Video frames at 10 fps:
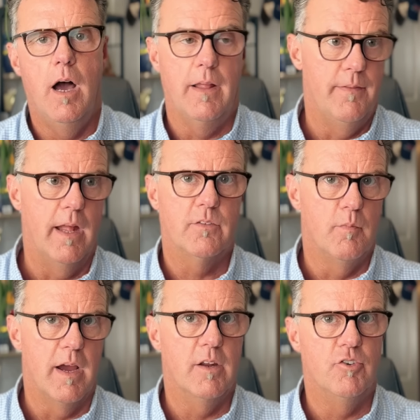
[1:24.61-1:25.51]
Uh,
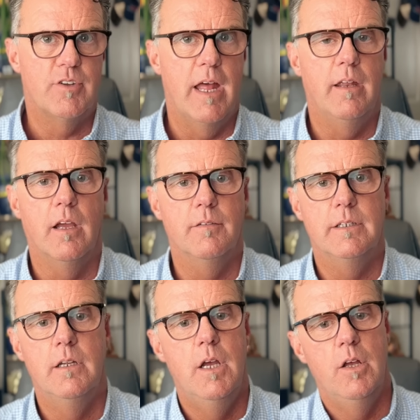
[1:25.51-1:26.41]
that's my understanding of
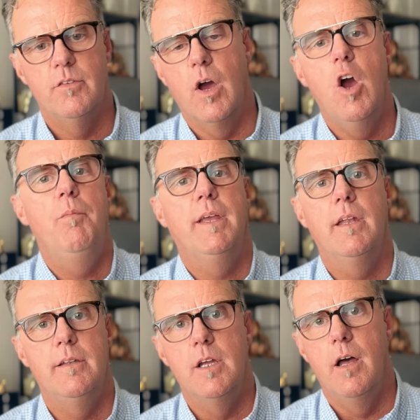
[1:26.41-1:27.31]
it. So I hope they
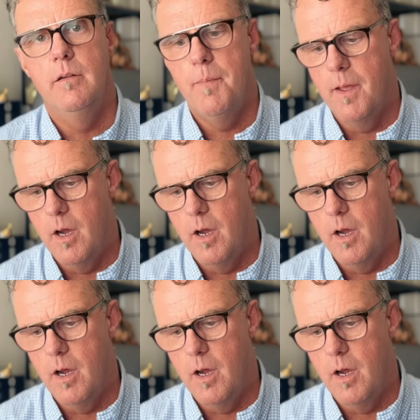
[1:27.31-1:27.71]
get it done.